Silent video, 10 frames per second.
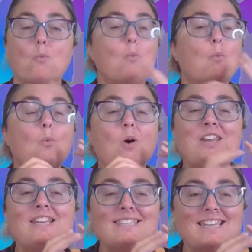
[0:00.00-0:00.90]

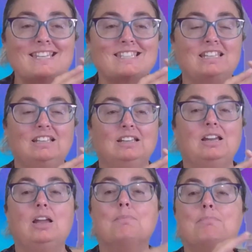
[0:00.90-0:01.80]
What is it?
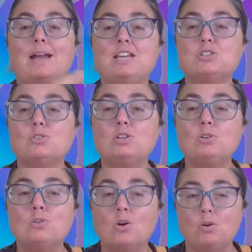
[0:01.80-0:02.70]
Make sure
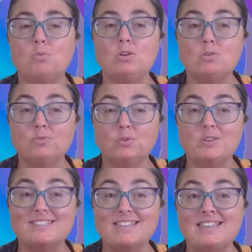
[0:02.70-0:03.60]
you know what your
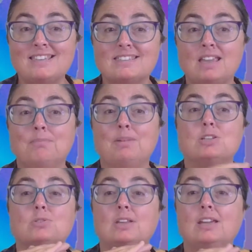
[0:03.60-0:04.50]
voice is and make
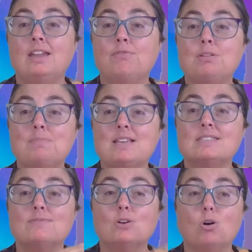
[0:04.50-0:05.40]
sure that every
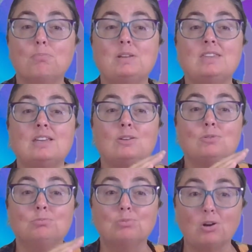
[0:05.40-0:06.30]
piece of copy that
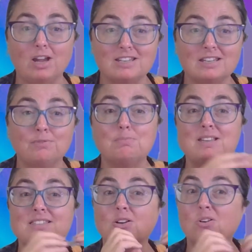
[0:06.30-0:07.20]
you write, every
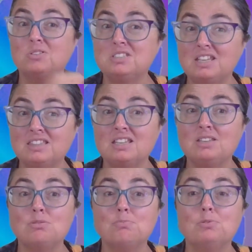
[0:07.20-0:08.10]
piece of content that
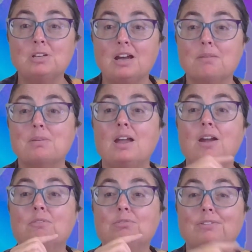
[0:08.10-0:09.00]
you put up
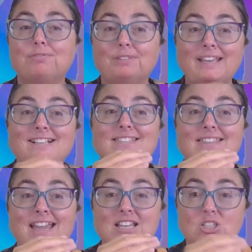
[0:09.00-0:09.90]
reflects
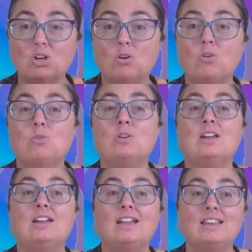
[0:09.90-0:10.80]
that
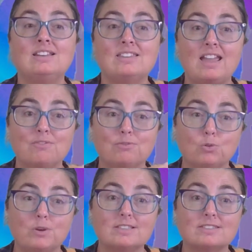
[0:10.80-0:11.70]
tone and that
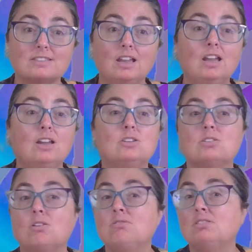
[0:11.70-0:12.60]
voice.
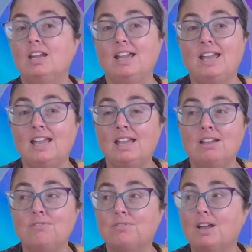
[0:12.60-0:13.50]
Don't
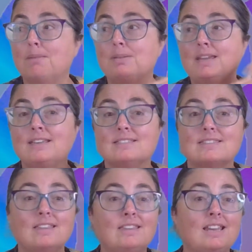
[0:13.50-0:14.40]
have a
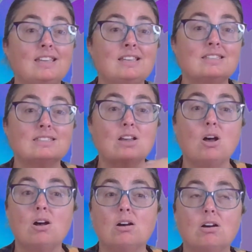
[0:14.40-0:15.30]
piece that is
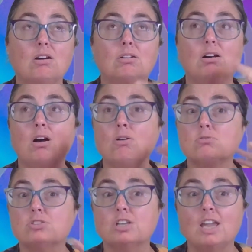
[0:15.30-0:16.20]

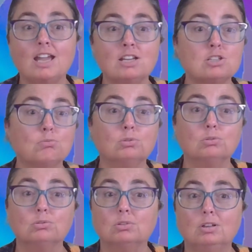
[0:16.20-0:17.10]
ultra
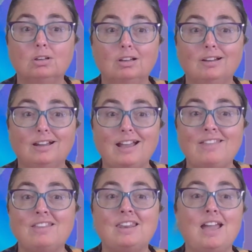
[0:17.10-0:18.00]
casual
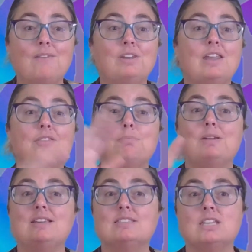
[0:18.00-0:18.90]
and then have another
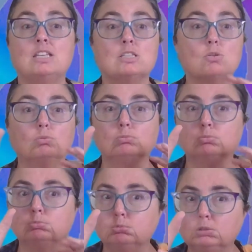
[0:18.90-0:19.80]
piece that is
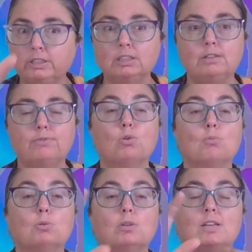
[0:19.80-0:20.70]
really
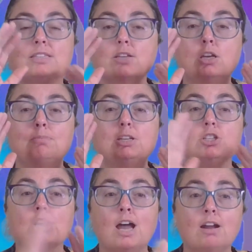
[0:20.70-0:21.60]
formal. It's going to be
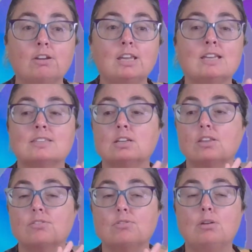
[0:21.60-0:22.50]
jarring. It's going
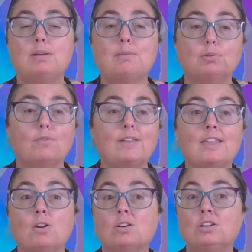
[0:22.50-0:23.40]
to throw people off
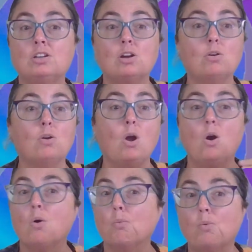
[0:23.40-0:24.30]
and they're not going to know
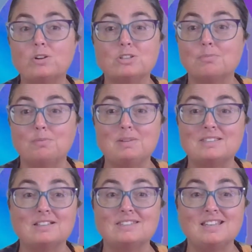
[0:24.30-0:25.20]
what type of
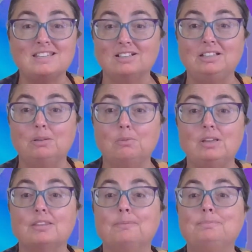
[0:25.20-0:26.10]
business they're dealing
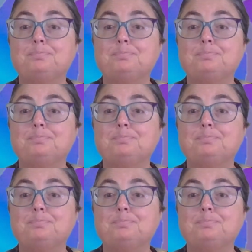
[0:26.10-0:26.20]
with.